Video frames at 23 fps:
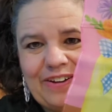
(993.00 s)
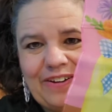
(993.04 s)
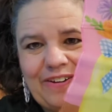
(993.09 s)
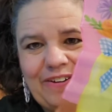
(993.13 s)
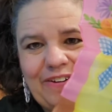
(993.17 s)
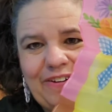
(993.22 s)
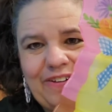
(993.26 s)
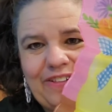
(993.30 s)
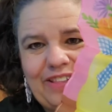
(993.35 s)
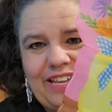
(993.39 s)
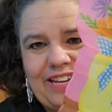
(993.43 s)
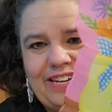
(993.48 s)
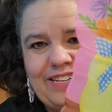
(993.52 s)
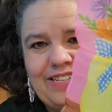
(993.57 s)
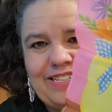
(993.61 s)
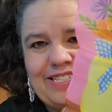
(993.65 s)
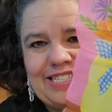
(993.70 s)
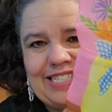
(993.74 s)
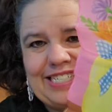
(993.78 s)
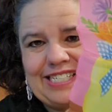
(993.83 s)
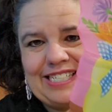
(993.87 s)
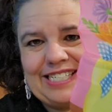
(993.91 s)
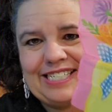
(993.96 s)
Oh, that
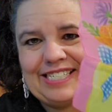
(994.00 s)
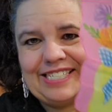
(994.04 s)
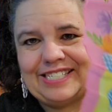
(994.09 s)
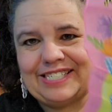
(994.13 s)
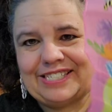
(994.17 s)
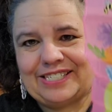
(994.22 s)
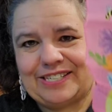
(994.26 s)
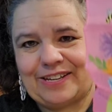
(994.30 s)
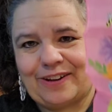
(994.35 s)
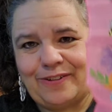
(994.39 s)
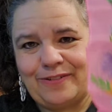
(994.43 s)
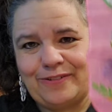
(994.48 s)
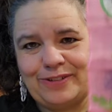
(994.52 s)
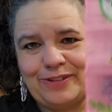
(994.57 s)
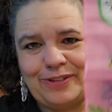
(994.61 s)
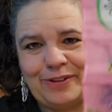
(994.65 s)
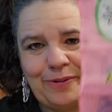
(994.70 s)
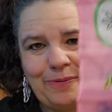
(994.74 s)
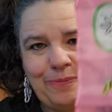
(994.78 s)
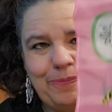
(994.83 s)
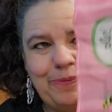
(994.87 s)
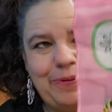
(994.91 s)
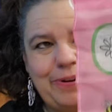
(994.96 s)
is just so,
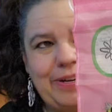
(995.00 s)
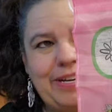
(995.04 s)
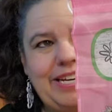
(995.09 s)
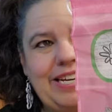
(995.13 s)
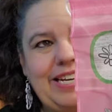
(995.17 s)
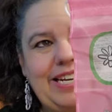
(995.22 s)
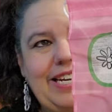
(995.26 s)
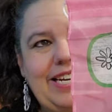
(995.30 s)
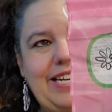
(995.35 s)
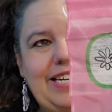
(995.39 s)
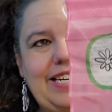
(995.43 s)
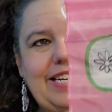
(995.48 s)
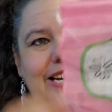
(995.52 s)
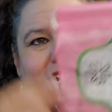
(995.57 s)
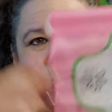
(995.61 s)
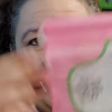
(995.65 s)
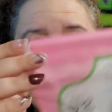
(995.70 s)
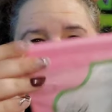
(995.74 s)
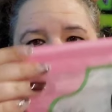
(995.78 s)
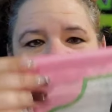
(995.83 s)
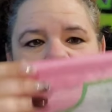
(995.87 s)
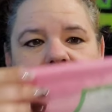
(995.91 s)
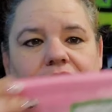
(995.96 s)
so pretty.
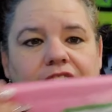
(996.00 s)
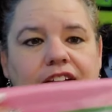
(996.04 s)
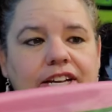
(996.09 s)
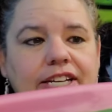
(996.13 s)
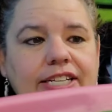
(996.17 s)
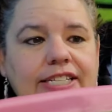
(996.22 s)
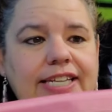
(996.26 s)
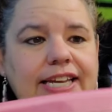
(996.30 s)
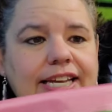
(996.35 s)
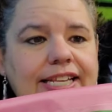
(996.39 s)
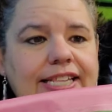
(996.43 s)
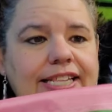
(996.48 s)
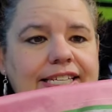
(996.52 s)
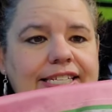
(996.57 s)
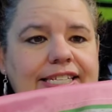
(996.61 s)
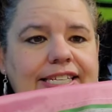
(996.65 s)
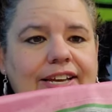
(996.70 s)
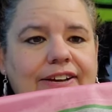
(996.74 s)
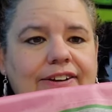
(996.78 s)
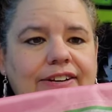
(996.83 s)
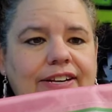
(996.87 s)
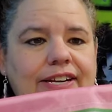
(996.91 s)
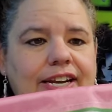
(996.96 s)
So I could take this
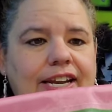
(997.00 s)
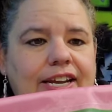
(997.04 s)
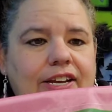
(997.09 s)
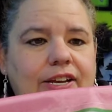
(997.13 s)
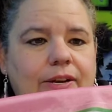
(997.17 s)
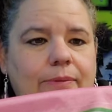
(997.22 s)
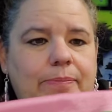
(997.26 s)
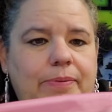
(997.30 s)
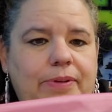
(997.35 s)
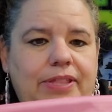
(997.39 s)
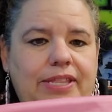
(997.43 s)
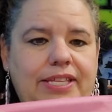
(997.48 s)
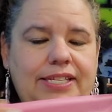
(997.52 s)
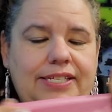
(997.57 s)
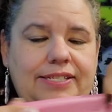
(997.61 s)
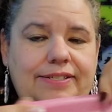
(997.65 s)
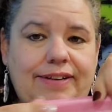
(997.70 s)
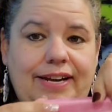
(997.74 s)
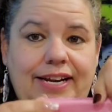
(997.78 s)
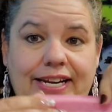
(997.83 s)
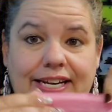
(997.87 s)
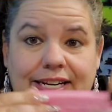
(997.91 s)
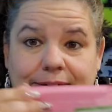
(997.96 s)
out and I could put this
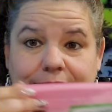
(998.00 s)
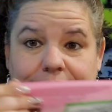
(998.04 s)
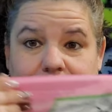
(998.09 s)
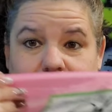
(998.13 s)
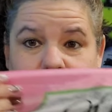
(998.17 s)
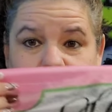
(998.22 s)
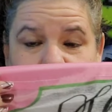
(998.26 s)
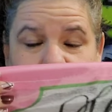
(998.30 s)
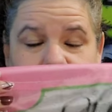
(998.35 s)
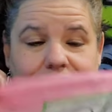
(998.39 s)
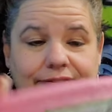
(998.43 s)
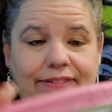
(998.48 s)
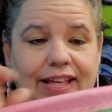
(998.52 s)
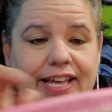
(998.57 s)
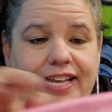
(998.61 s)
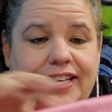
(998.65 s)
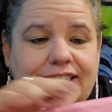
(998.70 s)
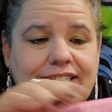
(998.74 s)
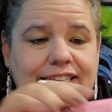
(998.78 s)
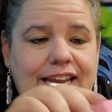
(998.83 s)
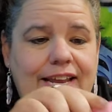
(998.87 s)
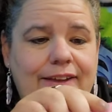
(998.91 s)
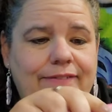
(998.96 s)
right into my
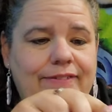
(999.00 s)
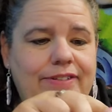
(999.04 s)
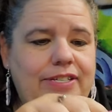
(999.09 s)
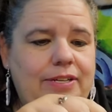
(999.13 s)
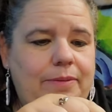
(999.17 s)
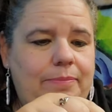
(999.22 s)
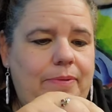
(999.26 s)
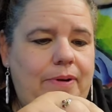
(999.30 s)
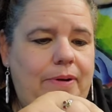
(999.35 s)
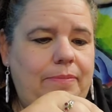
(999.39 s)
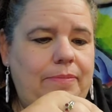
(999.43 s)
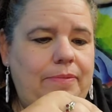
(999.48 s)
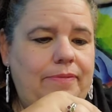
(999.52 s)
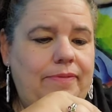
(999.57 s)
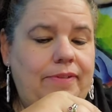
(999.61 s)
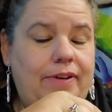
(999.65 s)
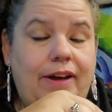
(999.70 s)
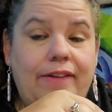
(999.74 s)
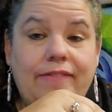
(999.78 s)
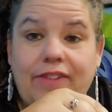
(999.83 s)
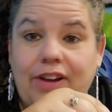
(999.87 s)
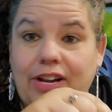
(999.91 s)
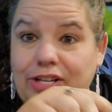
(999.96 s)
flag stand, which I probably will.
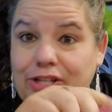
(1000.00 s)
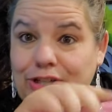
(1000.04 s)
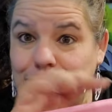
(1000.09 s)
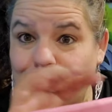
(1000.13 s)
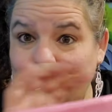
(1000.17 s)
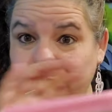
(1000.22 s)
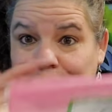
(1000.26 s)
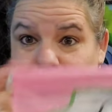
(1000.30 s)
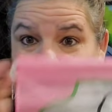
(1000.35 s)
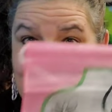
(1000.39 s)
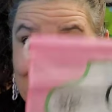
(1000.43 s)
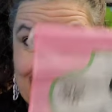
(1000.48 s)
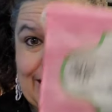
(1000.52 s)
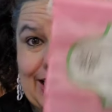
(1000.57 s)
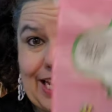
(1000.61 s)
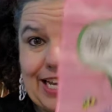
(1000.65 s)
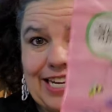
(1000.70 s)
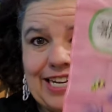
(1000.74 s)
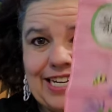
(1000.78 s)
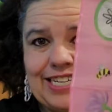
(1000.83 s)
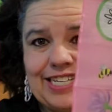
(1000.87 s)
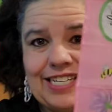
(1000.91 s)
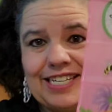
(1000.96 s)
I've got two
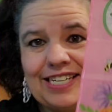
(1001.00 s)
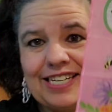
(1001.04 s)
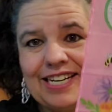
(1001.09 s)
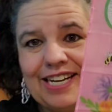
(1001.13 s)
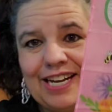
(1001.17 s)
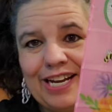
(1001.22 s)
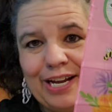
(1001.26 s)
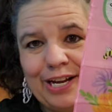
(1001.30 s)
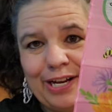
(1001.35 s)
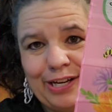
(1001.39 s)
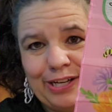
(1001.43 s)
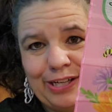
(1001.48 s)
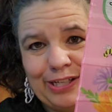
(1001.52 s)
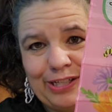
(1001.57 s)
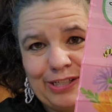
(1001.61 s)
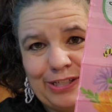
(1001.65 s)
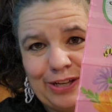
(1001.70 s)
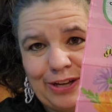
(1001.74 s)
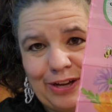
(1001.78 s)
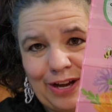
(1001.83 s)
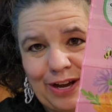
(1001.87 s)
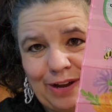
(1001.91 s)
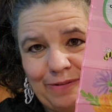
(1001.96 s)
outside.
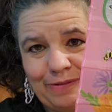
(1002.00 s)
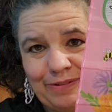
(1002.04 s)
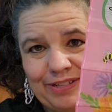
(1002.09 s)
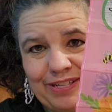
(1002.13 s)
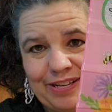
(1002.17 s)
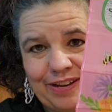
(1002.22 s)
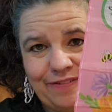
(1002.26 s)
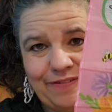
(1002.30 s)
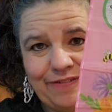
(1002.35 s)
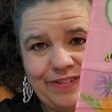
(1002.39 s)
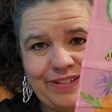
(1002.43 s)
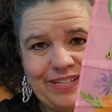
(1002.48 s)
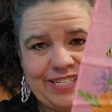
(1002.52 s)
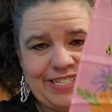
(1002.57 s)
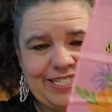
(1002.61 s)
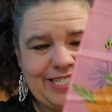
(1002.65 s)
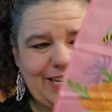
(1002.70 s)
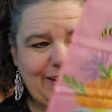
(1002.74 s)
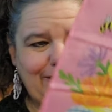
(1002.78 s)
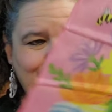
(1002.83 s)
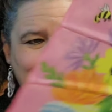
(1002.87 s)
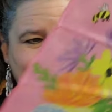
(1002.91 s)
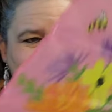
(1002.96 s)
So I will definitely
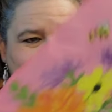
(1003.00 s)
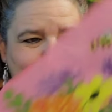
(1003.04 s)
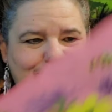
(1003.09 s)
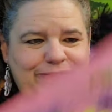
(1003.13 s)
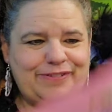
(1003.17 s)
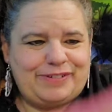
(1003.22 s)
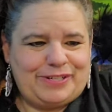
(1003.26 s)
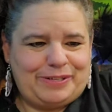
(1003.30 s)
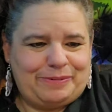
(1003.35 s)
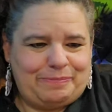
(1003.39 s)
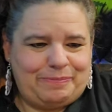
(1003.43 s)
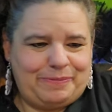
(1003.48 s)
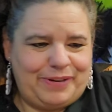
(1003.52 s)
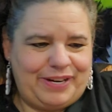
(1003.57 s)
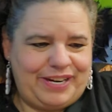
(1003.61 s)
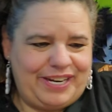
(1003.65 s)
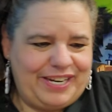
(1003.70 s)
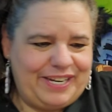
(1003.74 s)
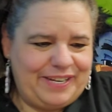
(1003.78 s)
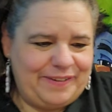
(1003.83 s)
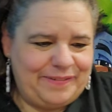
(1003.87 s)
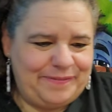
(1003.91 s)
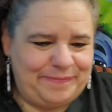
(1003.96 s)
save this for
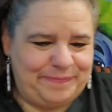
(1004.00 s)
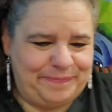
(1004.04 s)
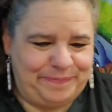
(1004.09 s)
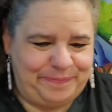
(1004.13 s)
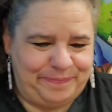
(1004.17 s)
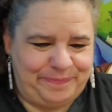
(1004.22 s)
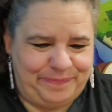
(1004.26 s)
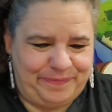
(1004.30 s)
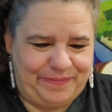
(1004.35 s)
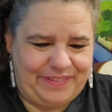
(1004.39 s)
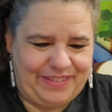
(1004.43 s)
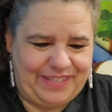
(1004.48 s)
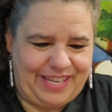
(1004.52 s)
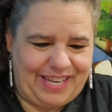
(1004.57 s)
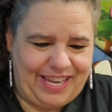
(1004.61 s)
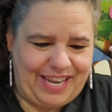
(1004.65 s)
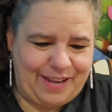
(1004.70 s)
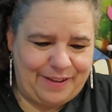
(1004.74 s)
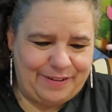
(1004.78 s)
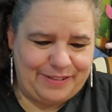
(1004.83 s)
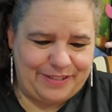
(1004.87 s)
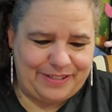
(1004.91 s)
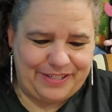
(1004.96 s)
spring.
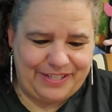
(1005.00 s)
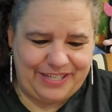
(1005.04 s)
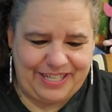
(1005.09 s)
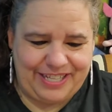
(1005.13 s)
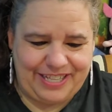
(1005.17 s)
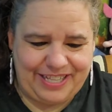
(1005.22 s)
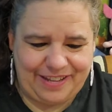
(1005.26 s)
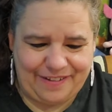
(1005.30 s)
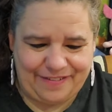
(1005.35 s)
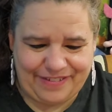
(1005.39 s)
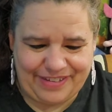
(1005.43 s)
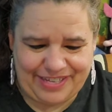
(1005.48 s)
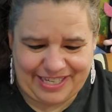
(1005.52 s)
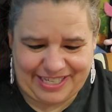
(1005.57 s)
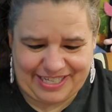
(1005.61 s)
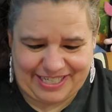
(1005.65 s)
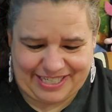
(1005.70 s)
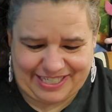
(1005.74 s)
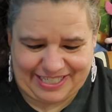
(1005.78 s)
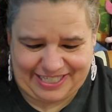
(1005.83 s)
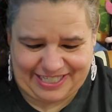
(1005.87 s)
Absolutely love it.